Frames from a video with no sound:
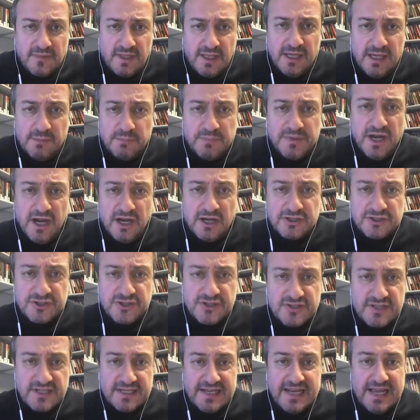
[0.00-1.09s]

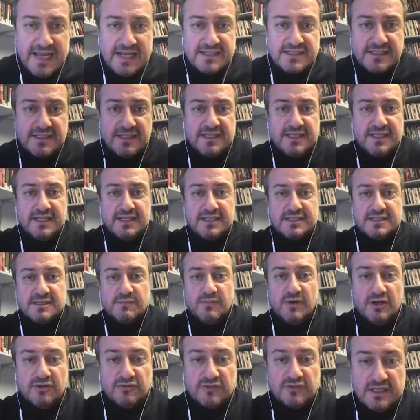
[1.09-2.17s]
obnoxious and nasty things
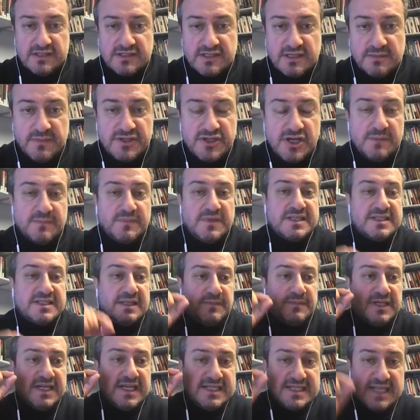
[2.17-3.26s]
about Azerbaijan.
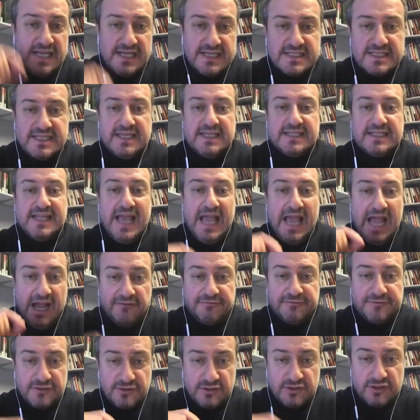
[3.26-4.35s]
But as I said,
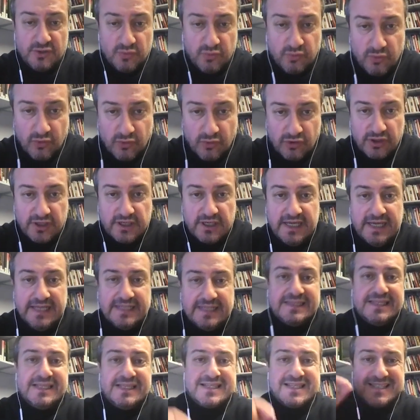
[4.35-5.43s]
after the war,
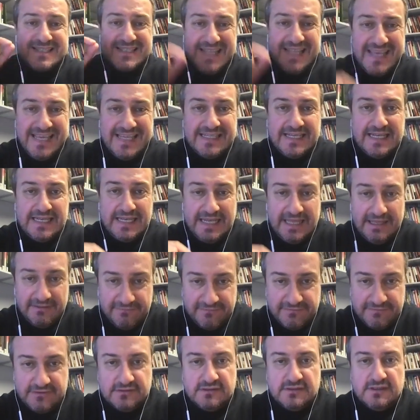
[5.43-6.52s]
at the state
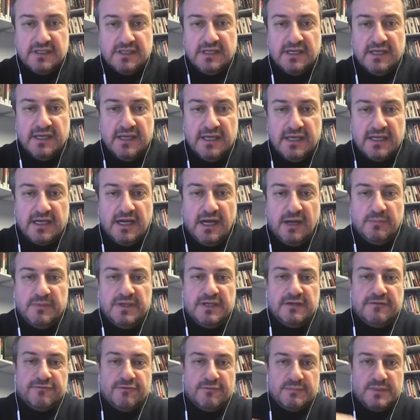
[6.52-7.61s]
level, coming
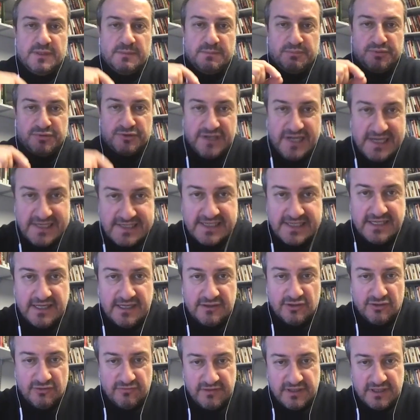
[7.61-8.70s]
from the
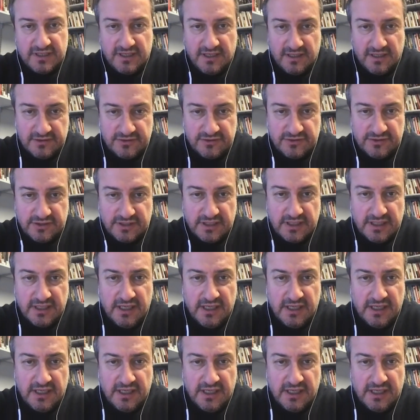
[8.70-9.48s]
president of the country,